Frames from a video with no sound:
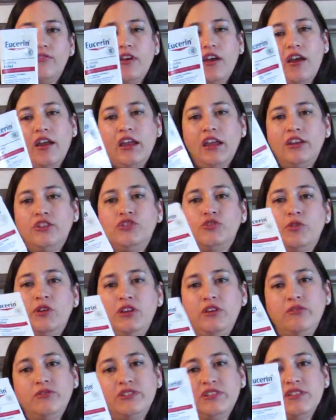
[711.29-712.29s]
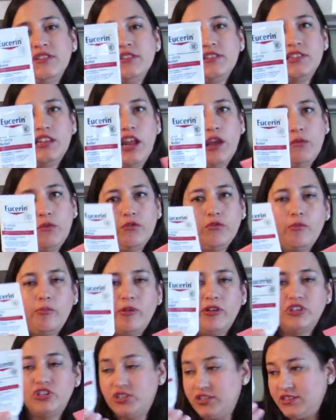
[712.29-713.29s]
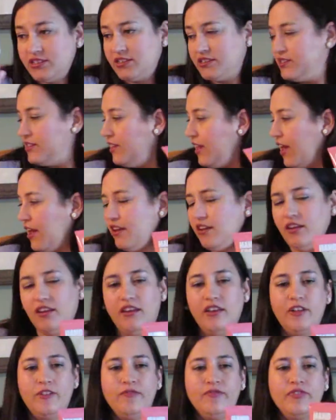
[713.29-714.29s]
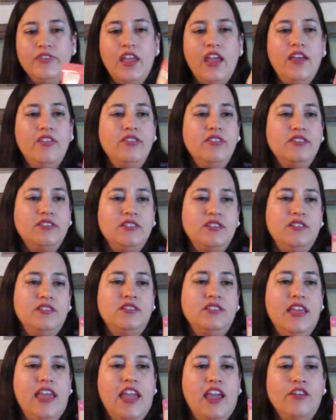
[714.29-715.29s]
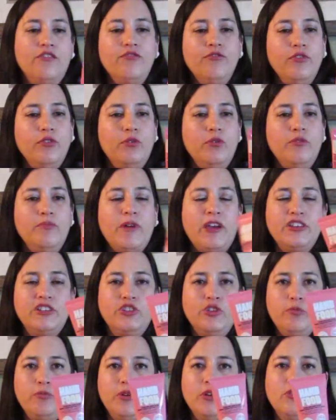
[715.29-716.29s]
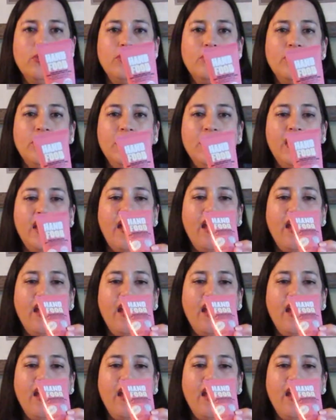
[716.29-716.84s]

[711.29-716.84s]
I enjoy using this, and I would repurchase this again and this is the Hand Food by Soap and Glory.